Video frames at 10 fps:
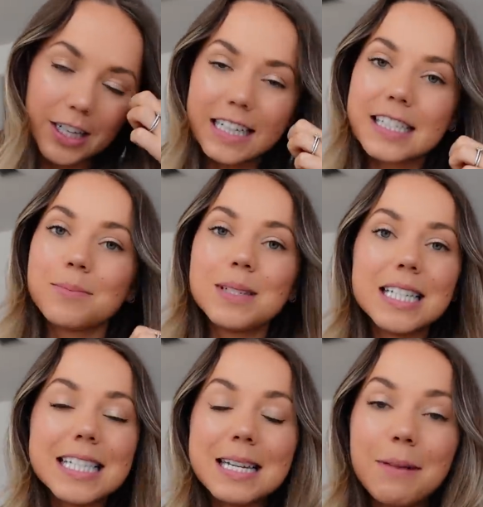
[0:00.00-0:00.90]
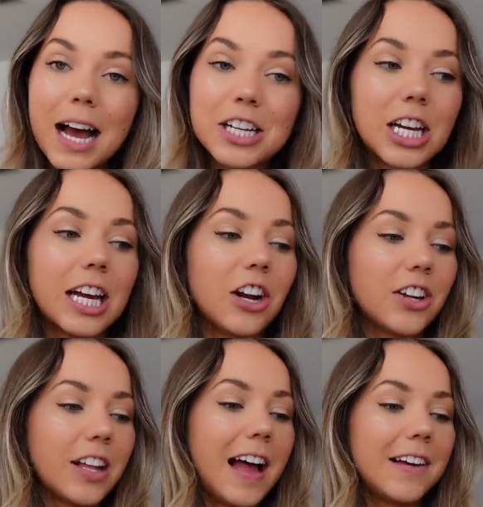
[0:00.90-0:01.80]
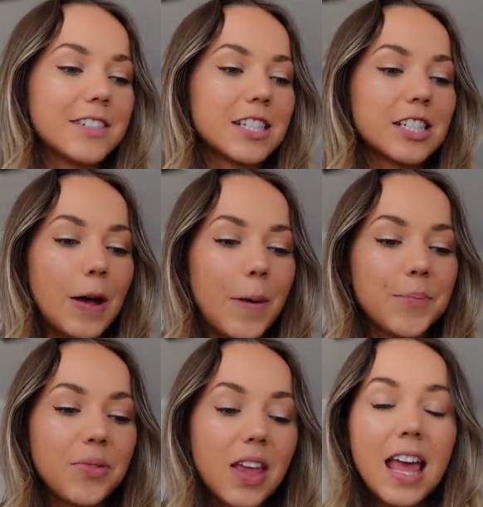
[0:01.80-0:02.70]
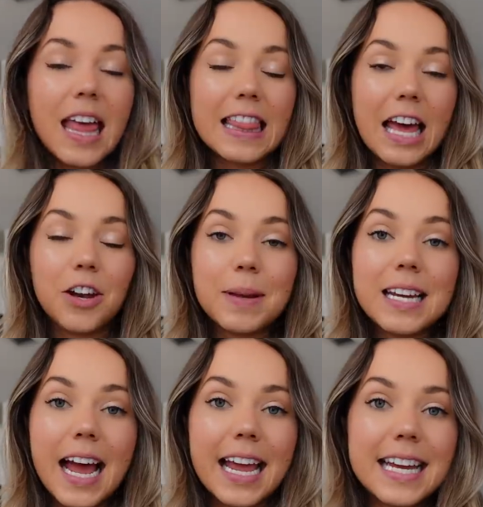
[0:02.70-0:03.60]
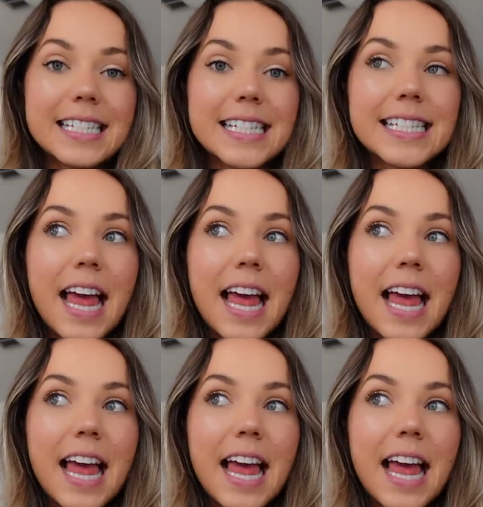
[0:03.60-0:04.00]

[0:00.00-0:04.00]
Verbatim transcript: Get some Disney magic in our lives. So that'll be nice.